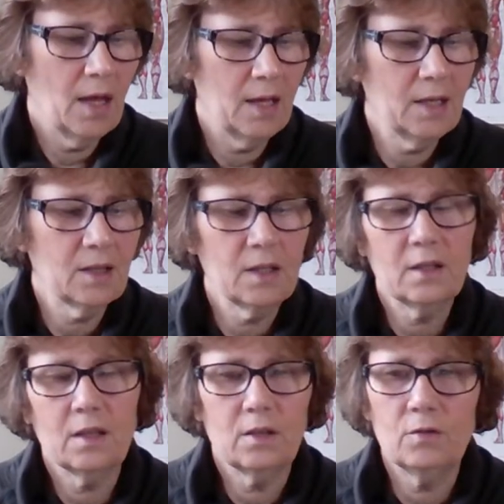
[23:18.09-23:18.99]
Anything
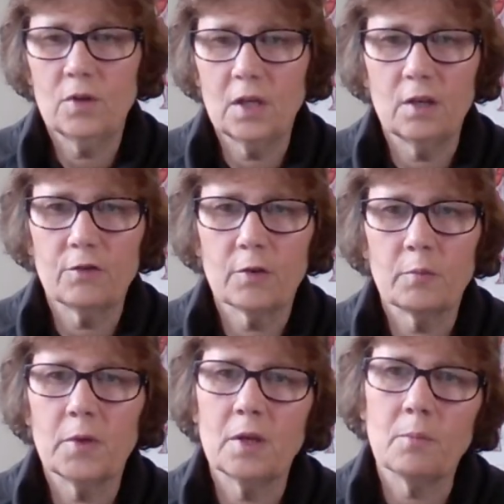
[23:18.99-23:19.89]
that you need
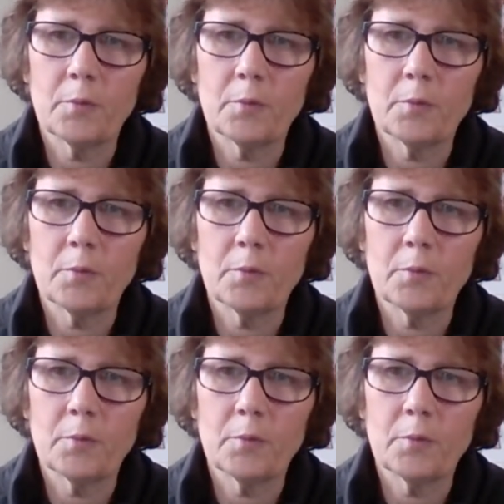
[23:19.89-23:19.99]
from me,